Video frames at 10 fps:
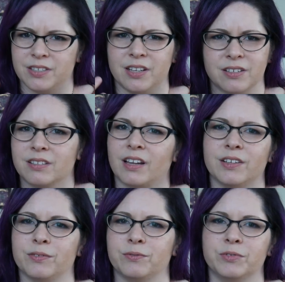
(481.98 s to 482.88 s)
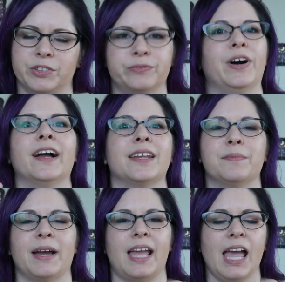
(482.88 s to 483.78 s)
and kind of define in
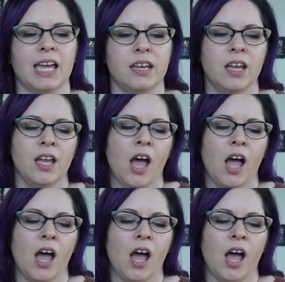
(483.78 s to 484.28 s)
my head.